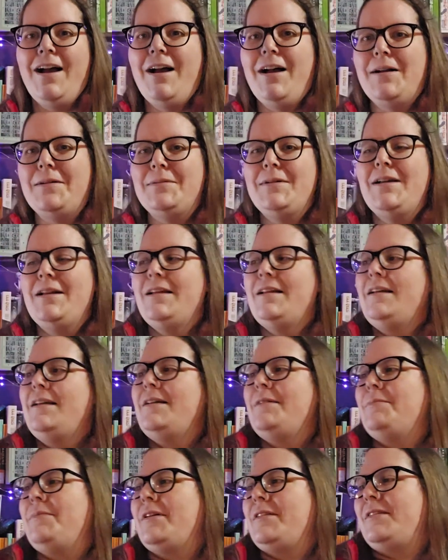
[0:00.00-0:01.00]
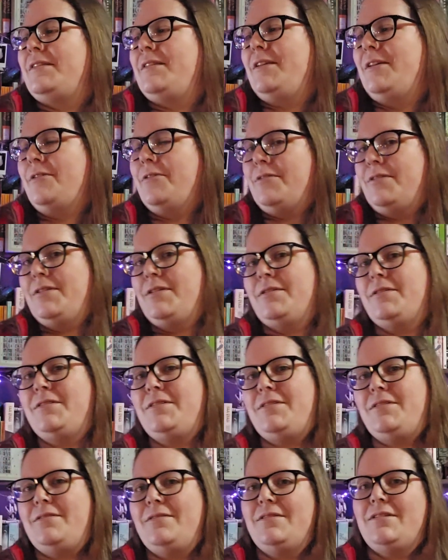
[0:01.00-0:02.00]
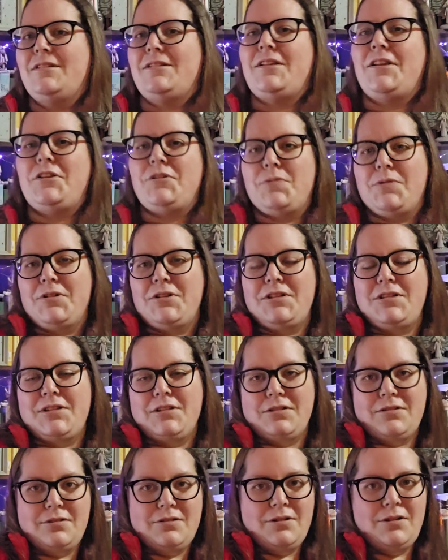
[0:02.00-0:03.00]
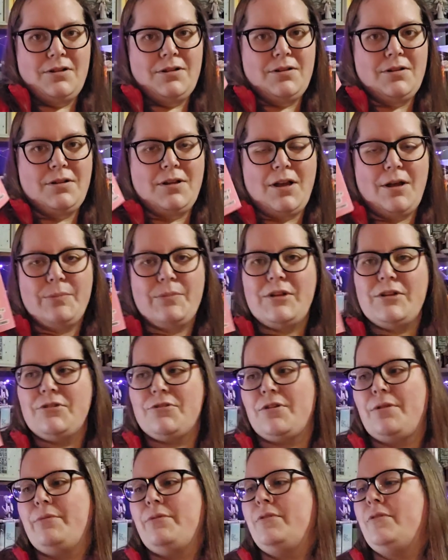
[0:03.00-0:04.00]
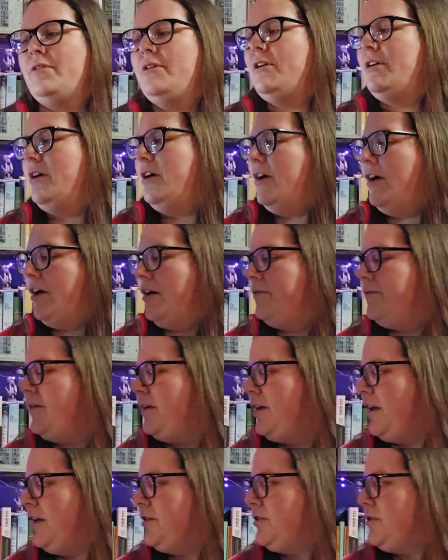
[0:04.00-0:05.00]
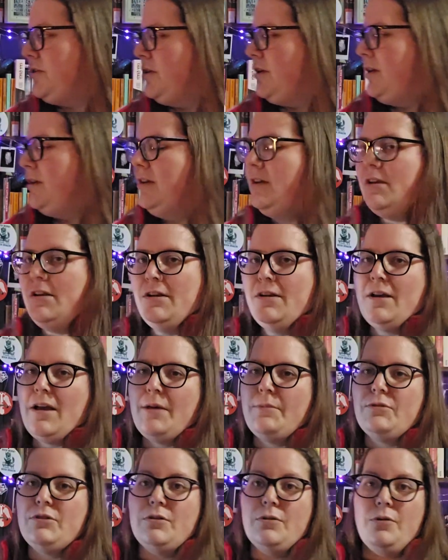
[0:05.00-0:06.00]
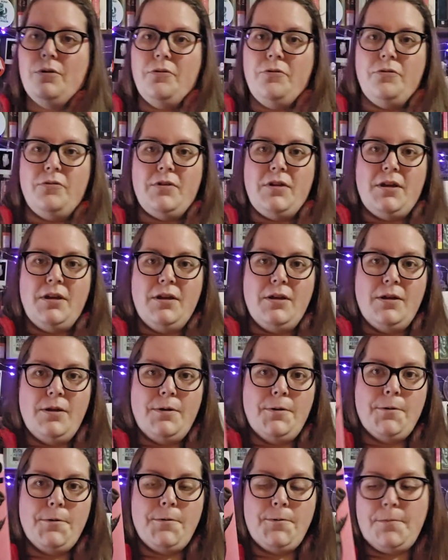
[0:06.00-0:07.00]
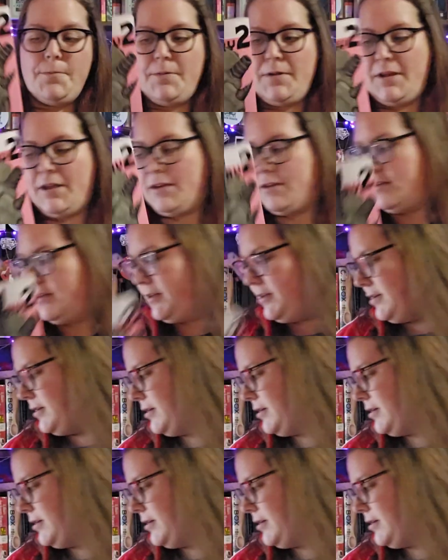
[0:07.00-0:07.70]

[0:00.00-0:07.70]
um, but you know the the sanctuary is still um, in trouble uh, financially, um, so hopefully we get